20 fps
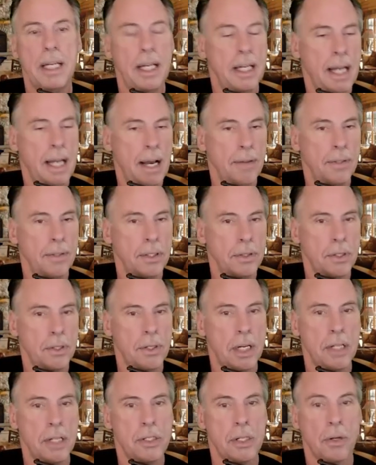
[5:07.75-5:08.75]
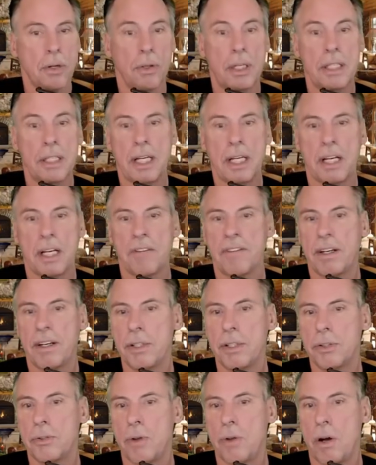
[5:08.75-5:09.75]
and now the Attorney General can take a
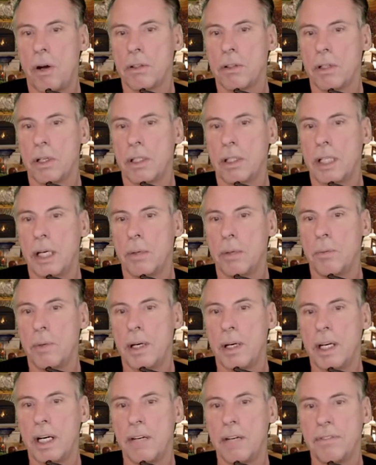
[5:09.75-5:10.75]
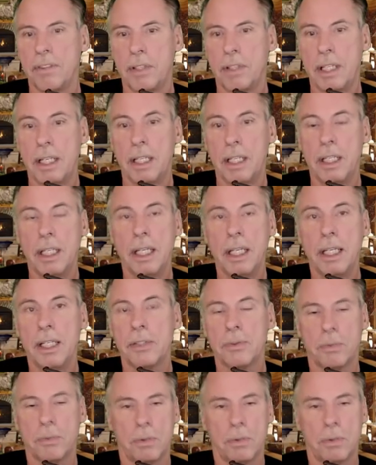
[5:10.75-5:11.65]
very strong look at whatever it is.